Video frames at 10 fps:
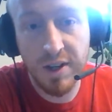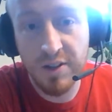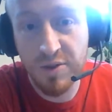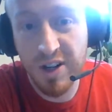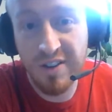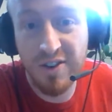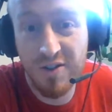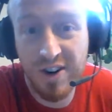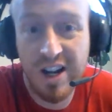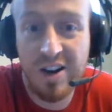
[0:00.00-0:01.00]
You guys were here for
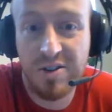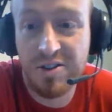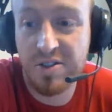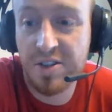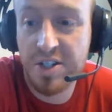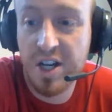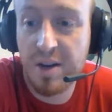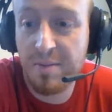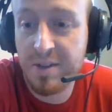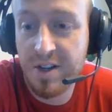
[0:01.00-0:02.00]
over an hour, so good
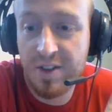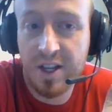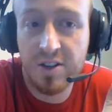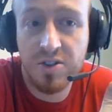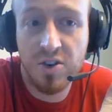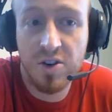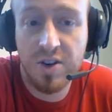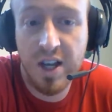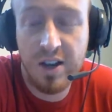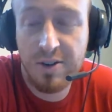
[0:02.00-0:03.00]
job. Is everything else going
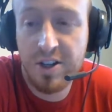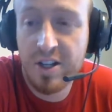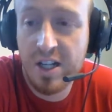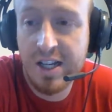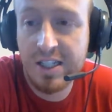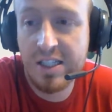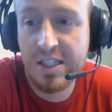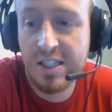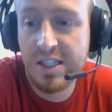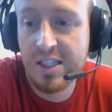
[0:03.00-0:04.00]
okay with the other
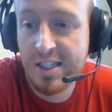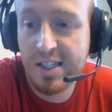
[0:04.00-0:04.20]
classes?